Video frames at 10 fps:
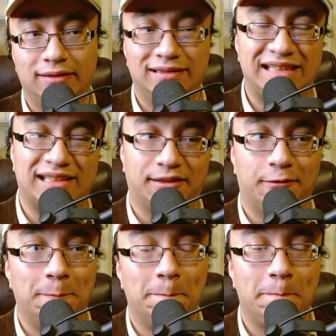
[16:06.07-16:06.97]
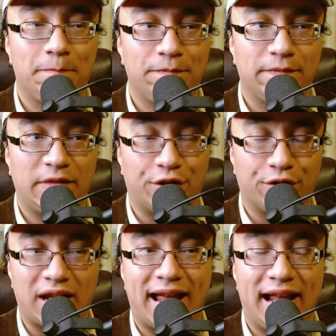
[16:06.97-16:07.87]
So you're
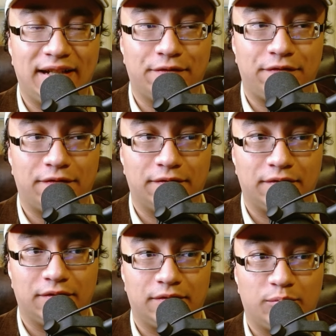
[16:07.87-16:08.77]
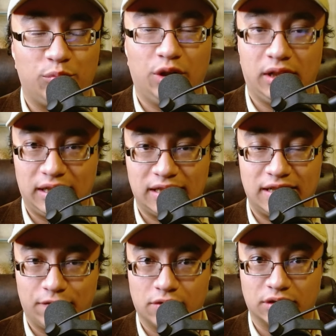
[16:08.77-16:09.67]
kind of put in a
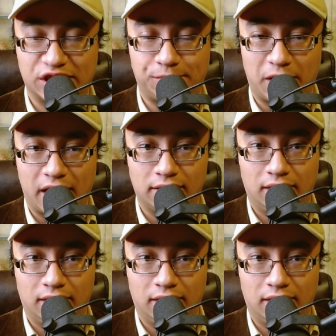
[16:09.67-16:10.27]
difficult spot.